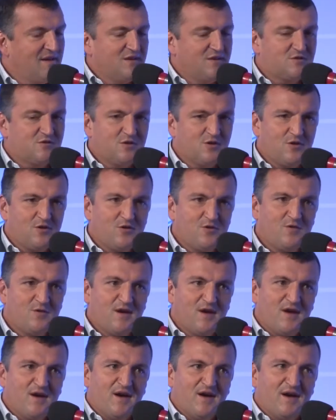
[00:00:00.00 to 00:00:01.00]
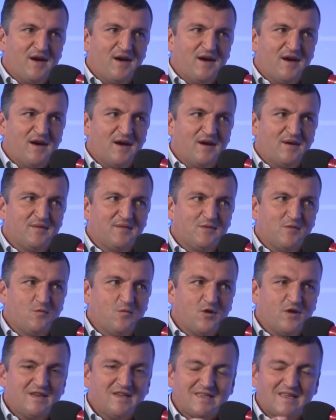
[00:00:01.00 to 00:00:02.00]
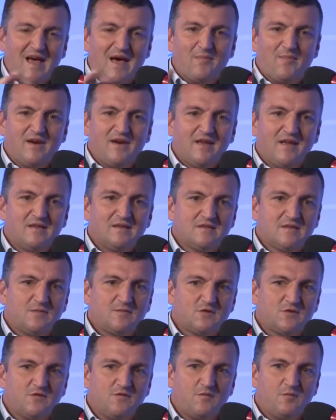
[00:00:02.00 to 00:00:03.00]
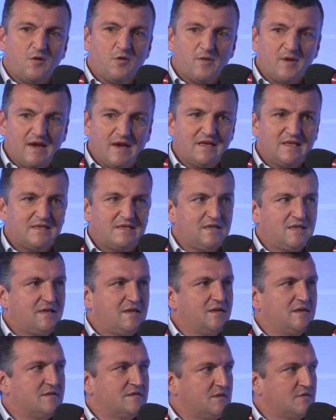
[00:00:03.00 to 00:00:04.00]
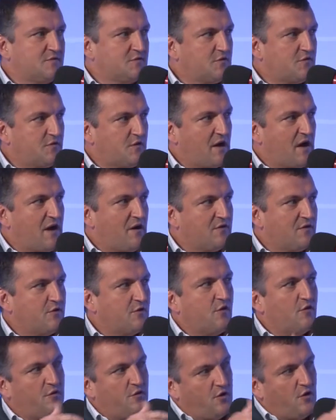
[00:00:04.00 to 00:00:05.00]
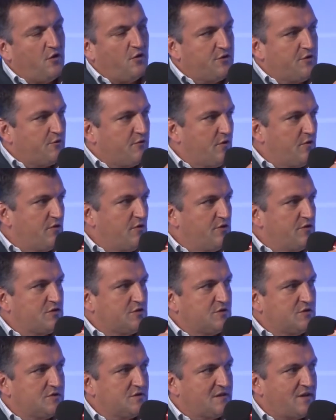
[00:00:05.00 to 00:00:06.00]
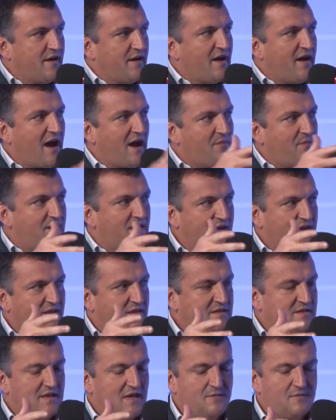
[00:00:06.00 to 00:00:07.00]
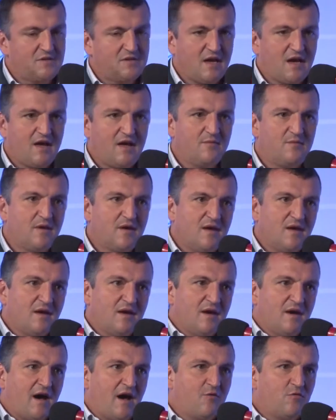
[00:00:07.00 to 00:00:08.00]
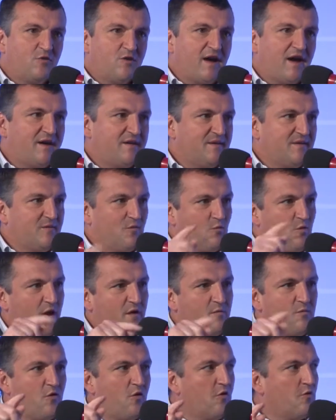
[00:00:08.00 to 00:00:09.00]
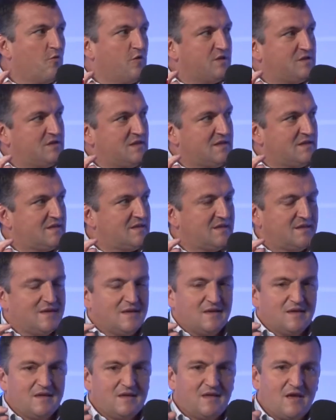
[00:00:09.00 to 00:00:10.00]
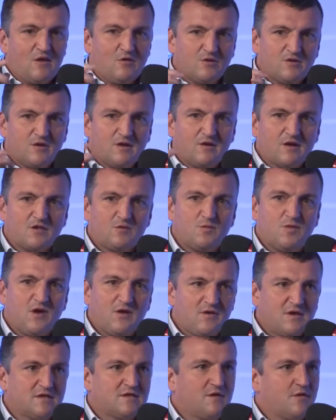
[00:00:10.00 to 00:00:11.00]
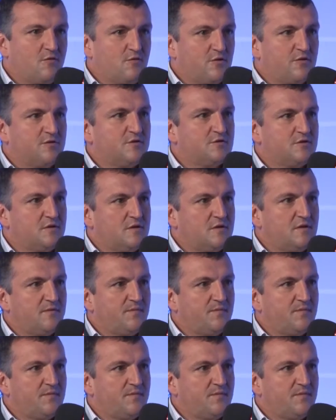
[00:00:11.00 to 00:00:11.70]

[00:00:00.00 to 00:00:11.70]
So what is happening in terms of mobility, in terms of cloud, all the revolutions that are happening at the same time, I would add one more, which is the user experience revolution.